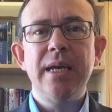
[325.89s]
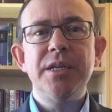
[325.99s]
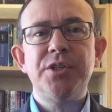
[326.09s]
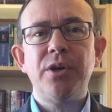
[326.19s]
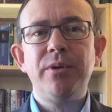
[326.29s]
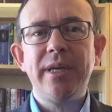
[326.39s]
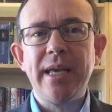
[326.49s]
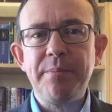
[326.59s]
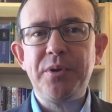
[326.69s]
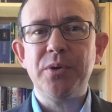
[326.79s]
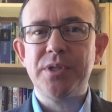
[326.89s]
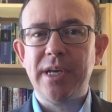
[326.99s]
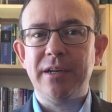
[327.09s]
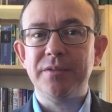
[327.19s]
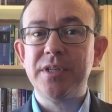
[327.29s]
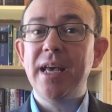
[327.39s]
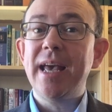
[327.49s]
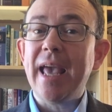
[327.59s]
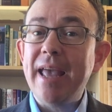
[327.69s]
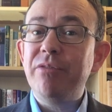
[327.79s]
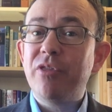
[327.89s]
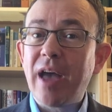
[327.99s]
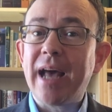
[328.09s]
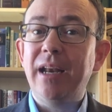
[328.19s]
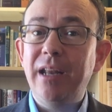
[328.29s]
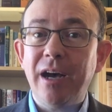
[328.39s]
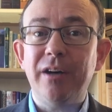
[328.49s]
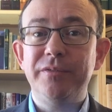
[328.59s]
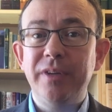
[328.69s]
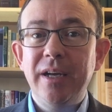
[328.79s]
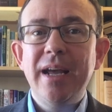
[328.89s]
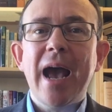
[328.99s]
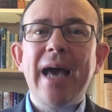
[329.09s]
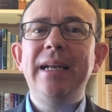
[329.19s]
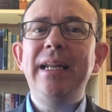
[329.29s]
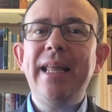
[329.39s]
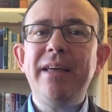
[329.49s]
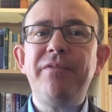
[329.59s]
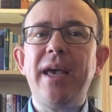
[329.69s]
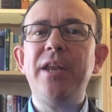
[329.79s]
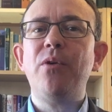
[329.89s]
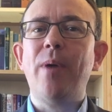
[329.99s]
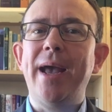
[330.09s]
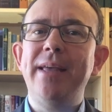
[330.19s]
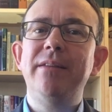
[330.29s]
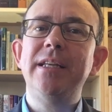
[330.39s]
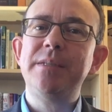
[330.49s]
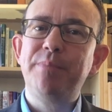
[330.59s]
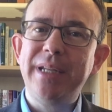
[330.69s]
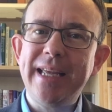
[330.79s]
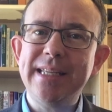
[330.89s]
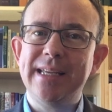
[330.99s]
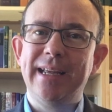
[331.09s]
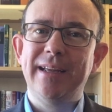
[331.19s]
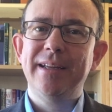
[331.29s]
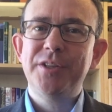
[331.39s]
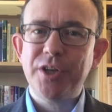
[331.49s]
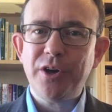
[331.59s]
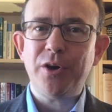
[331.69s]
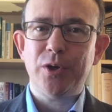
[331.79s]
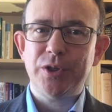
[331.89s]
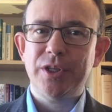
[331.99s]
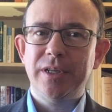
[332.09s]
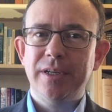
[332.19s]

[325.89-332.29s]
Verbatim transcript: So keep yourselves in that love and live in a way that is pleasing to God.